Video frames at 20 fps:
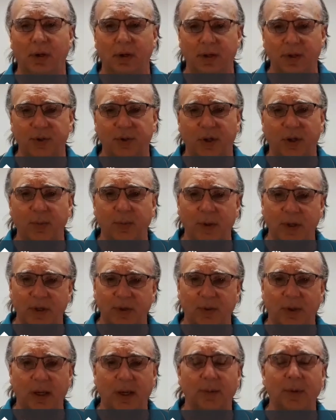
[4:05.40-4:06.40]
injury, the
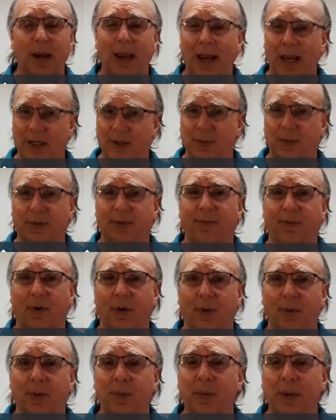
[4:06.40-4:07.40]
Minister of Labor has to be
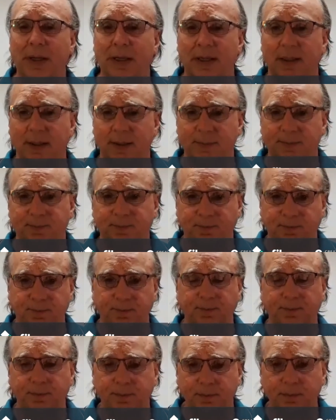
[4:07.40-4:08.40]
informed immediately.
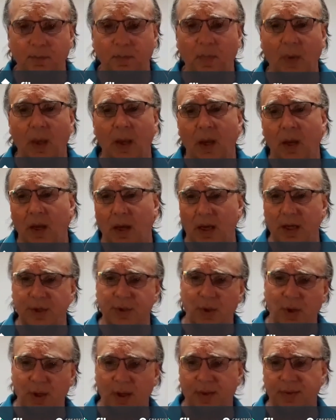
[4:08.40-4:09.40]

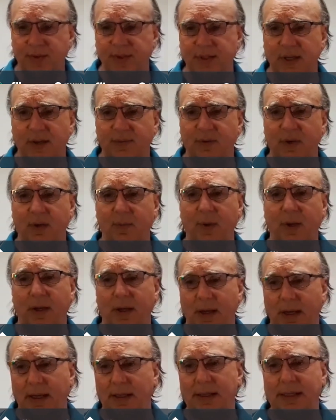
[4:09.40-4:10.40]
Joint Health and Safety
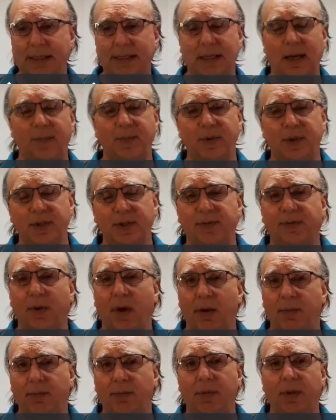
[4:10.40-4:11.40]
Committee and the exemptions
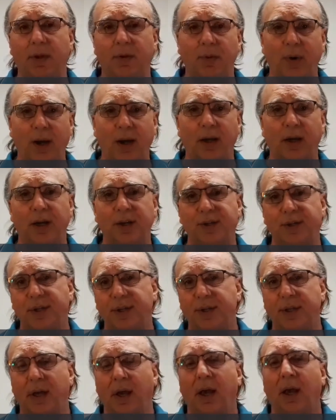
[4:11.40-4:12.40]
from the
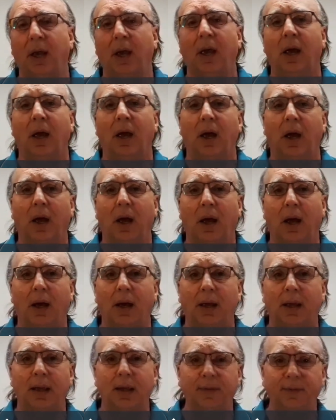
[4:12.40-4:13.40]
regulations.
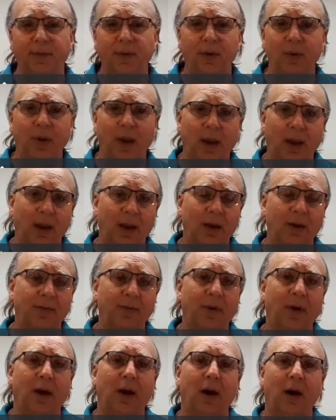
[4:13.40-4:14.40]
If you
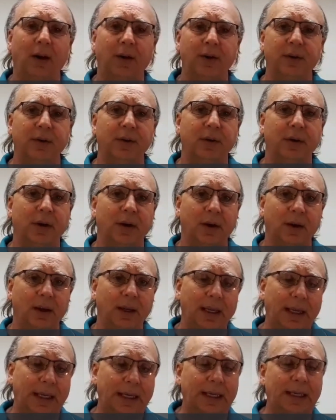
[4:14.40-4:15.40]
have under
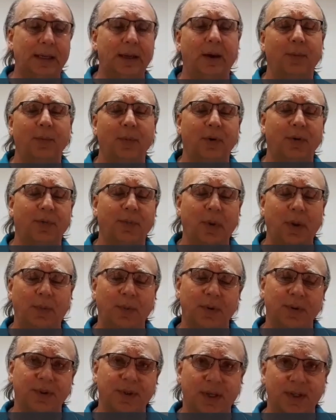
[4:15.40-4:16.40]
a number of
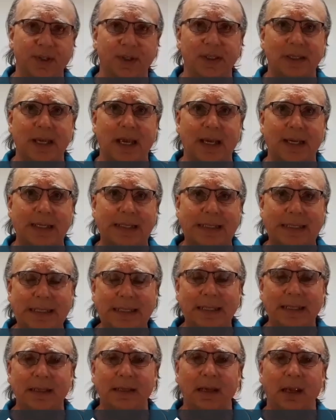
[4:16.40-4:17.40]
people, such as
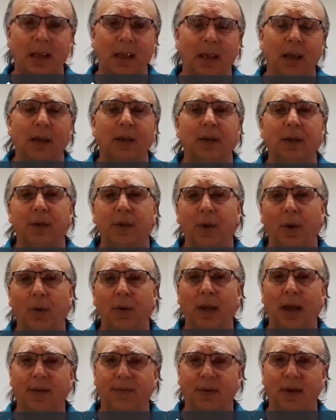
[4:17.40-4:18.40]
19, you
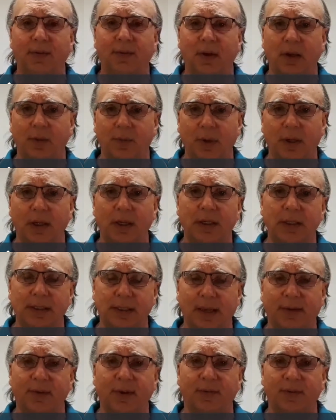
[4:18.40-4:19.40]
don't have to have a committee, you
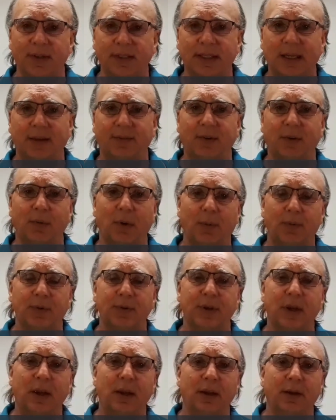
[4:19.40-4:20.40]
just have to have a safety
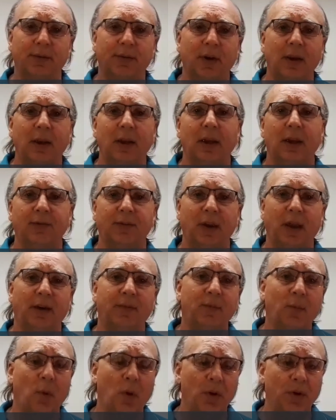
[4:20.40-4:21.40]
representative. If you
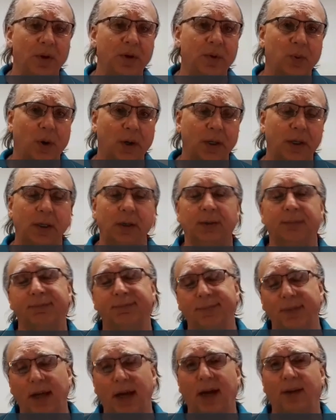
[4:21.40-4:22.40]
have more than 20,
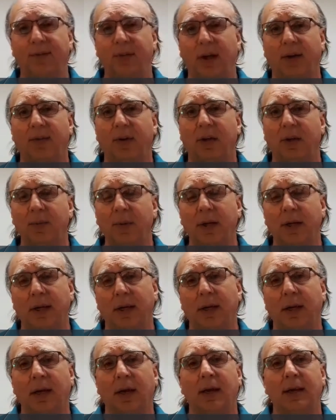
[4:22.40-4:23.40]
you have to have a
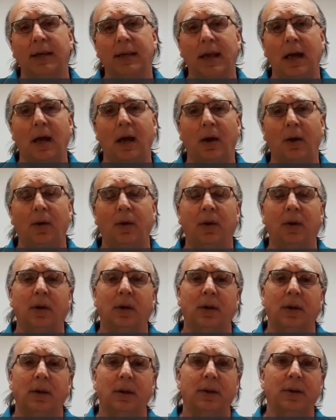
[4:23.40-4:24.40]
committee. Now,
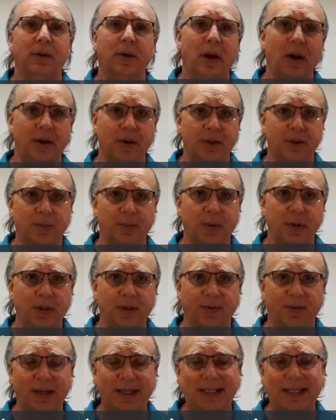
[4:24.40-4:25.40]
there are
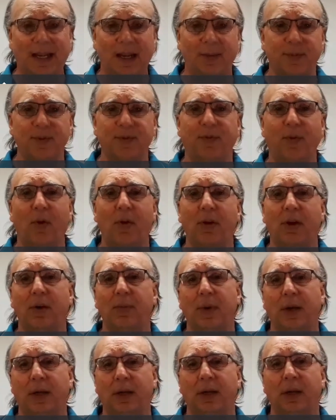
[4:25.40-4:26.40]
specific setups for a
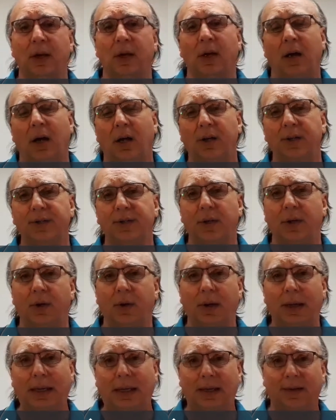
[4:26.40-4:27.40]
committee.
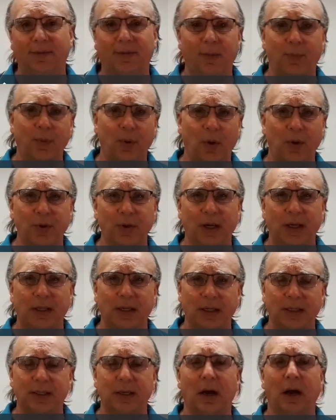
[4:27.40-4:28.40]
Also, if a project
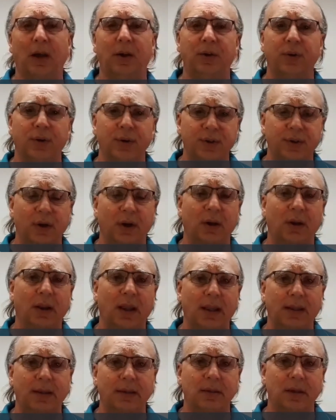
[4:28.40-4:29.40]
is under a certain
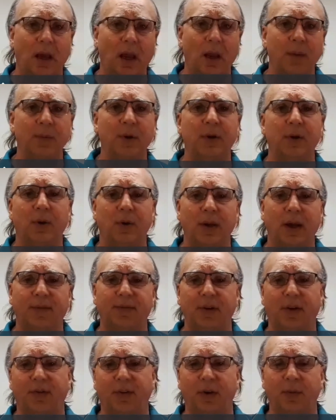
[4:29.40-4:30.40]
length of time, you don't have
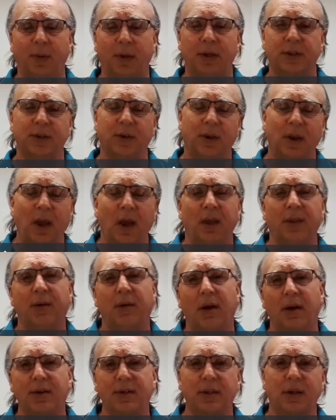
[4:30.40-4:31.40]
to have a committee. So
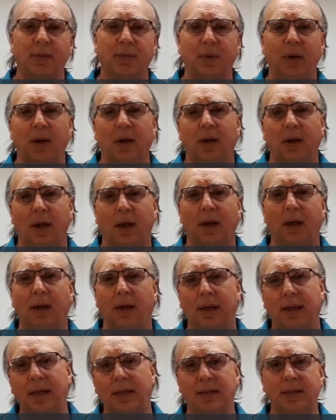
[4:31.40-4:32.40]
there are some
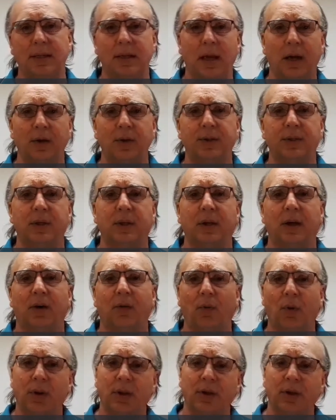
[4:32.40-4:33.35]
ins and outs of whether